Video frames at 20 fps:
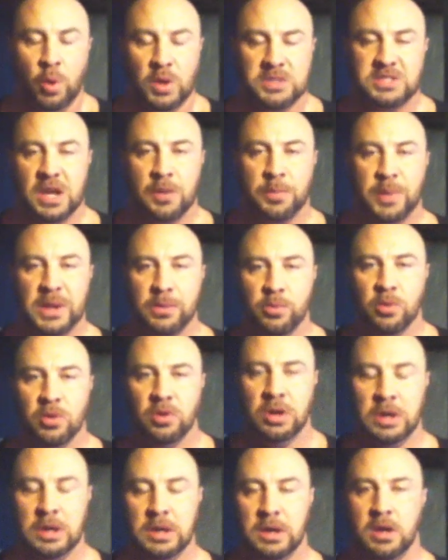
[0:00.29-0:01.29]
What's up,
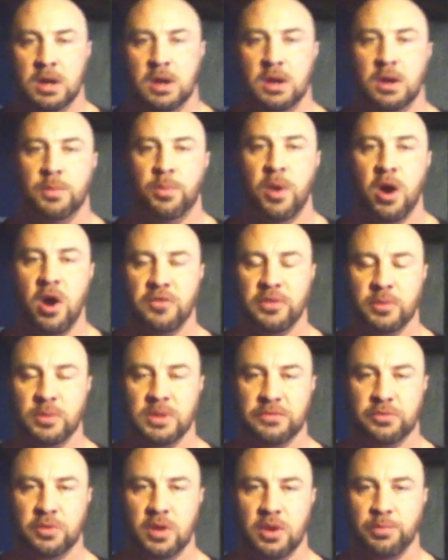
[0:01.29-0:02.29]
people? Paul
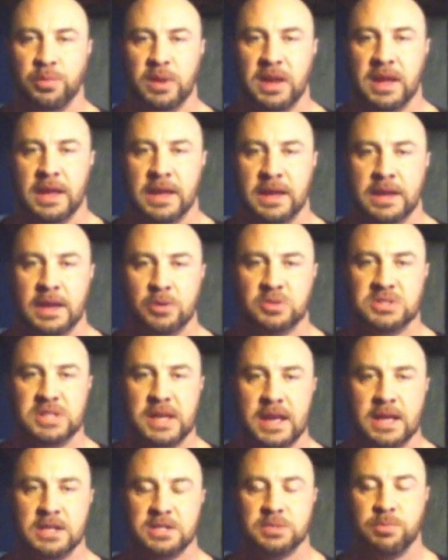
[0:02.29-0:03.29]
from LiftRunBang. I was
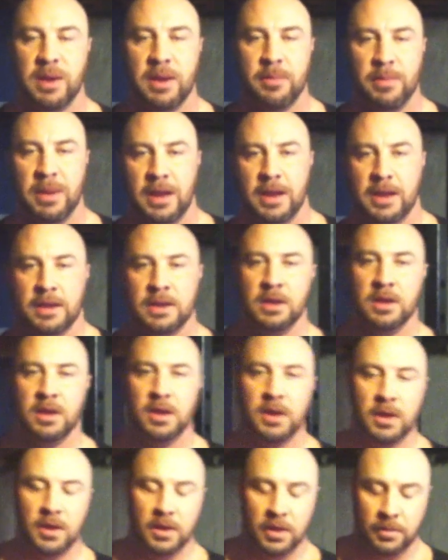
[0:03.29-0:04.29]
asked by my
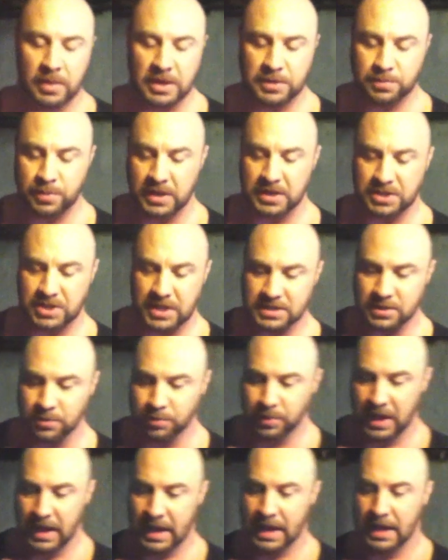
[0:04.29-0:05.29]
best buddy
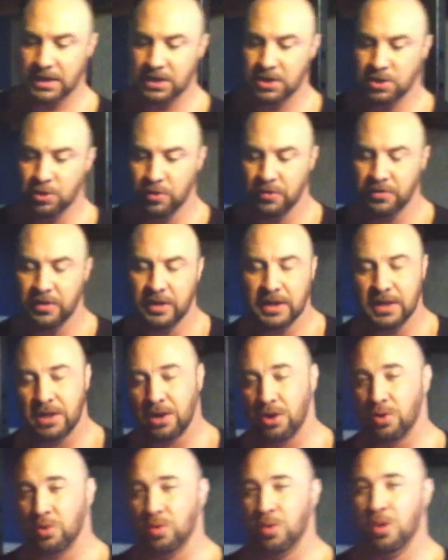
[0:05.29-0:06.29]
Jason Pegg to do a
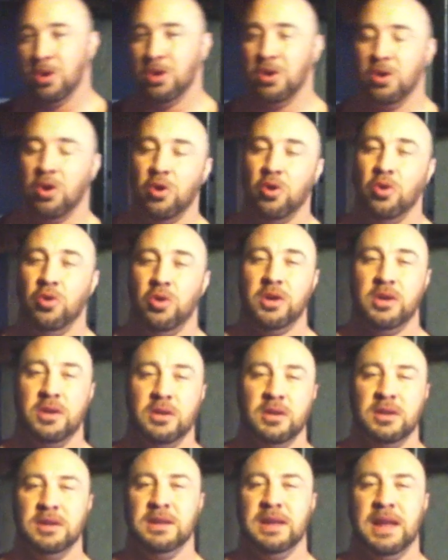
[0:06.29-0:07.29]
video
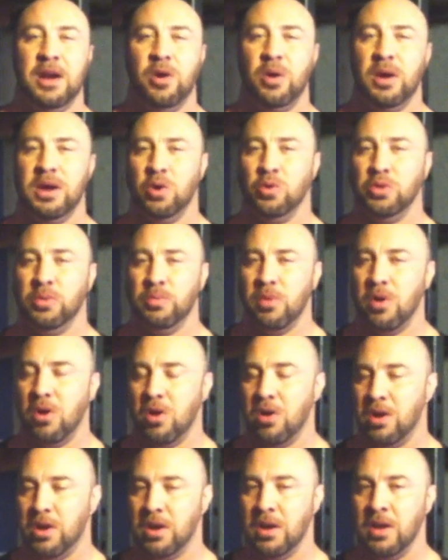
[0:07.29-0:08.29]
on how I hold the
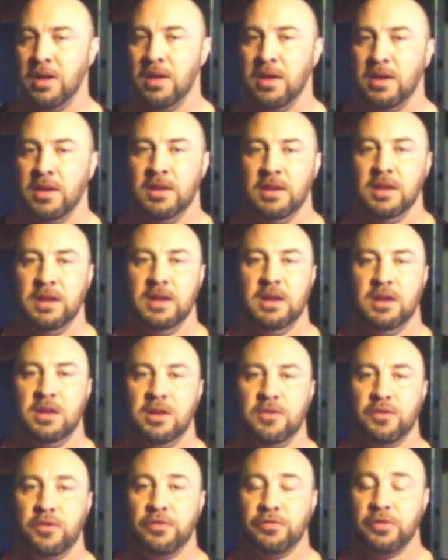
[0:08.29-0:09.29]
bar
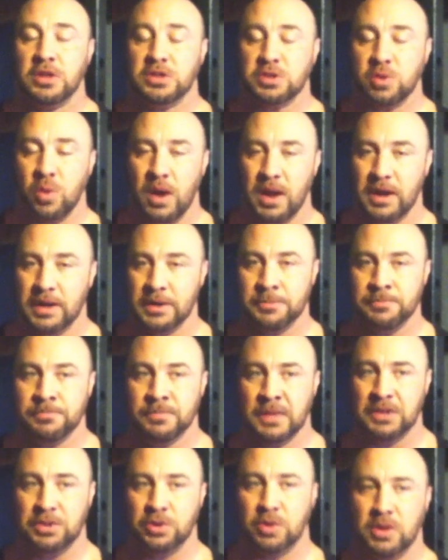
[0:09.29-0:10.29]
uh, for front squatting.
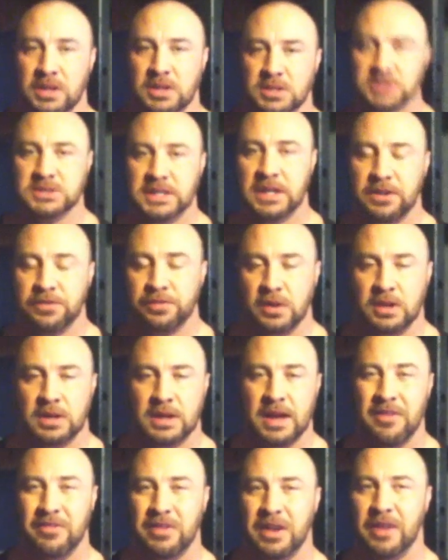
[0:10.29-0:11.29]
I do it a little
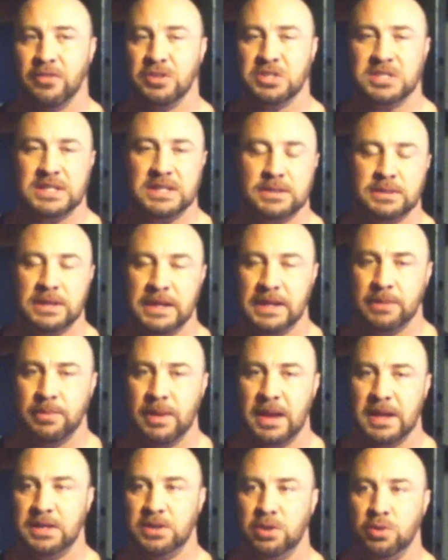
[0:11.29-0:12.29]
different. I've never seen
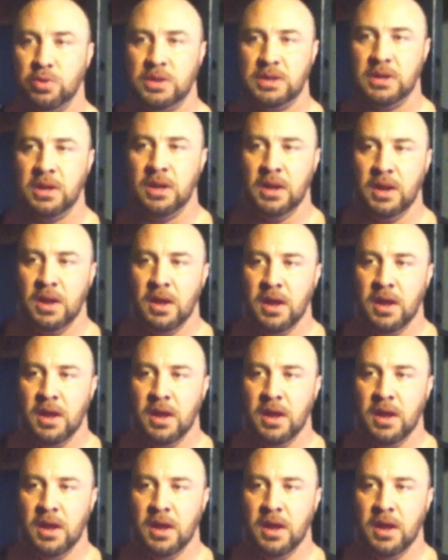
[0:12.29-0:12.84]
anybody do it